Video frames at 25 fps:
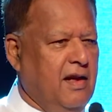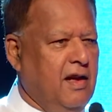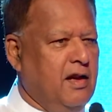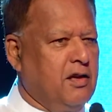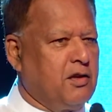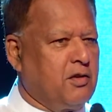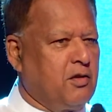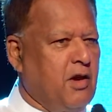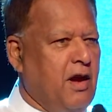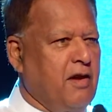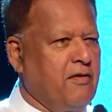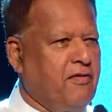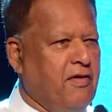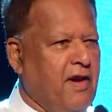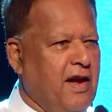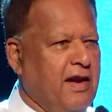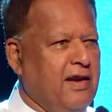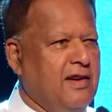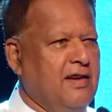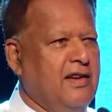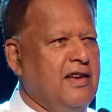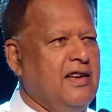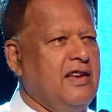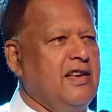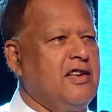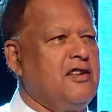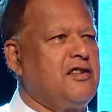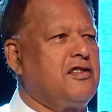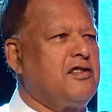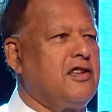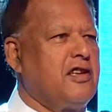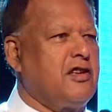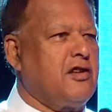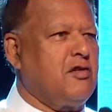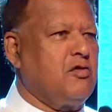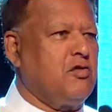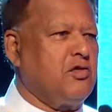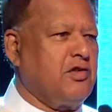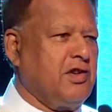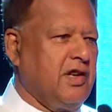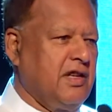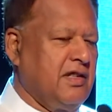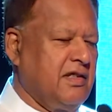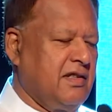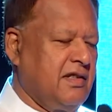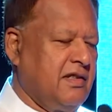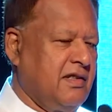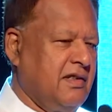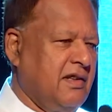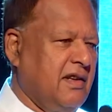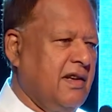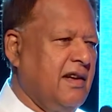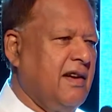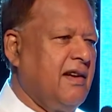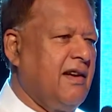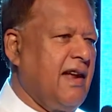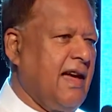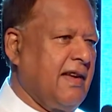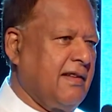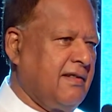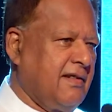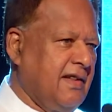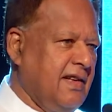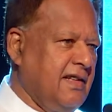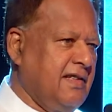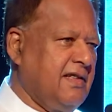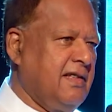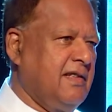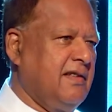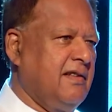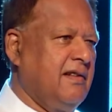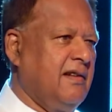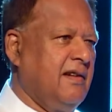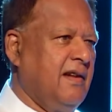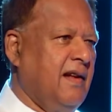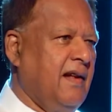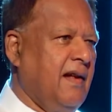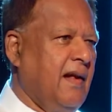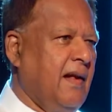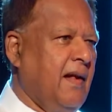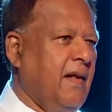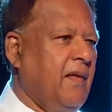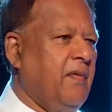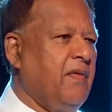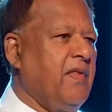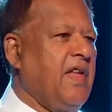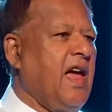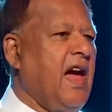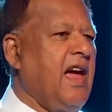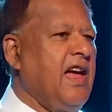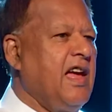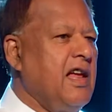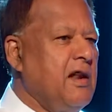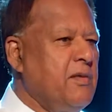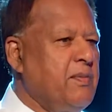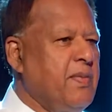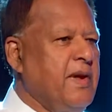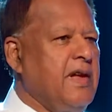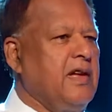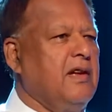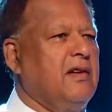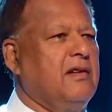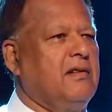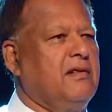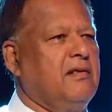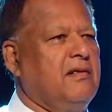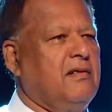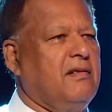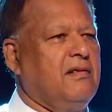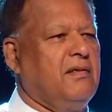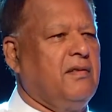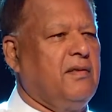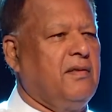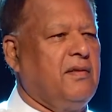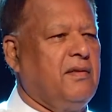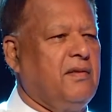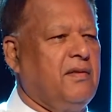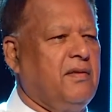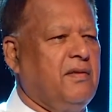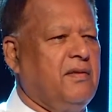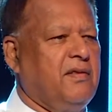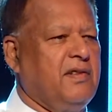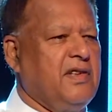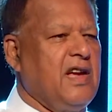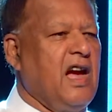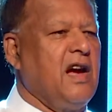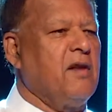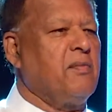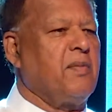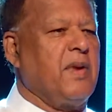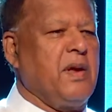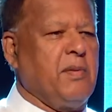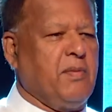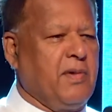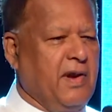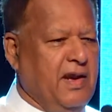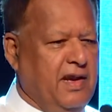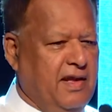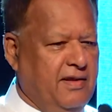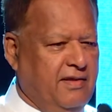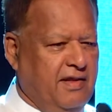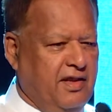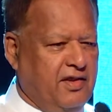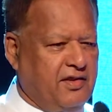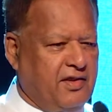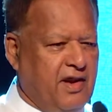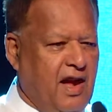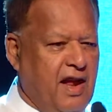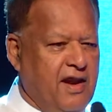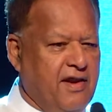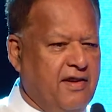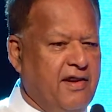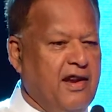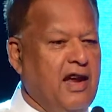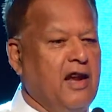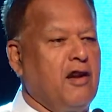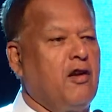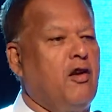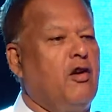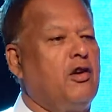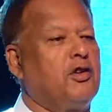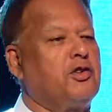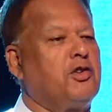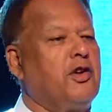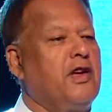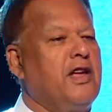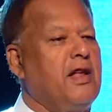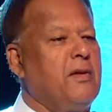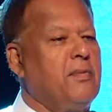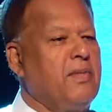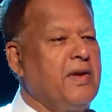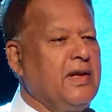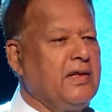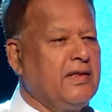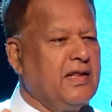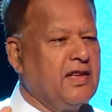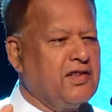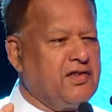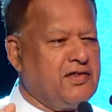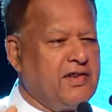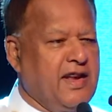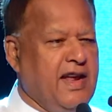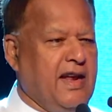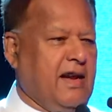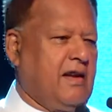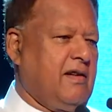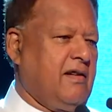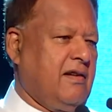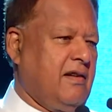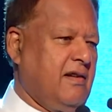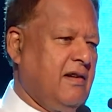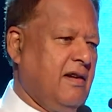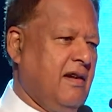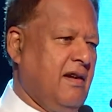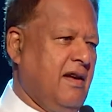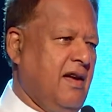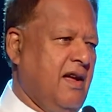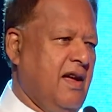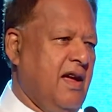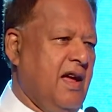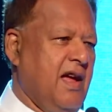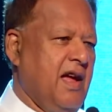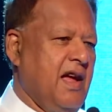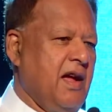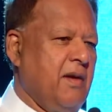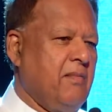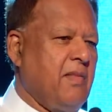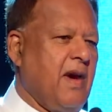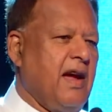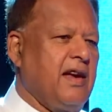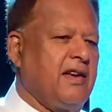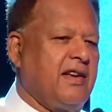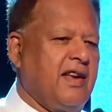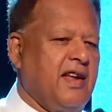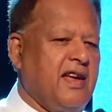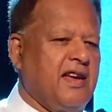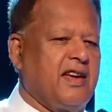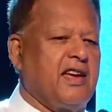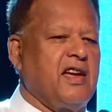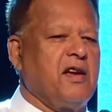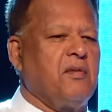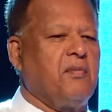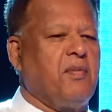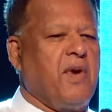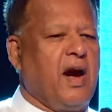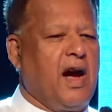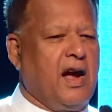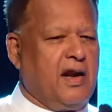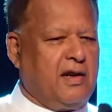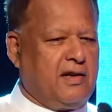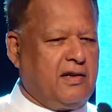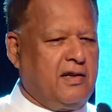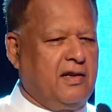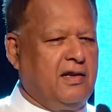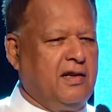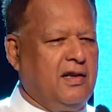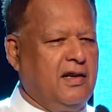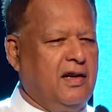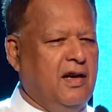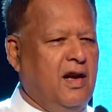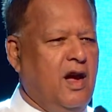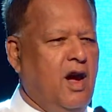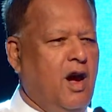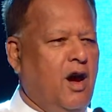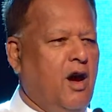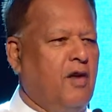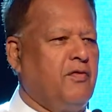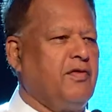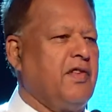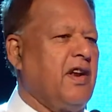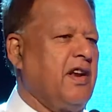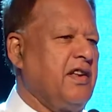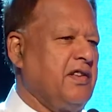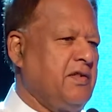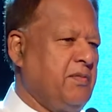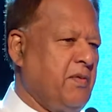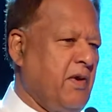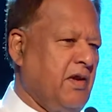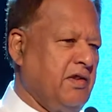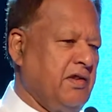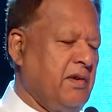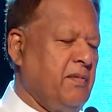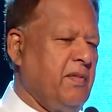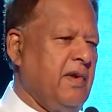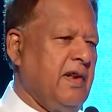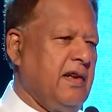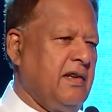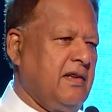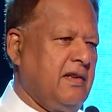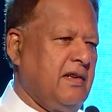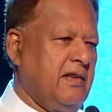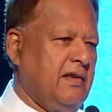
So I find in institutions like this, they are helping young people in this country and also helping the state by taking part of the responsibility.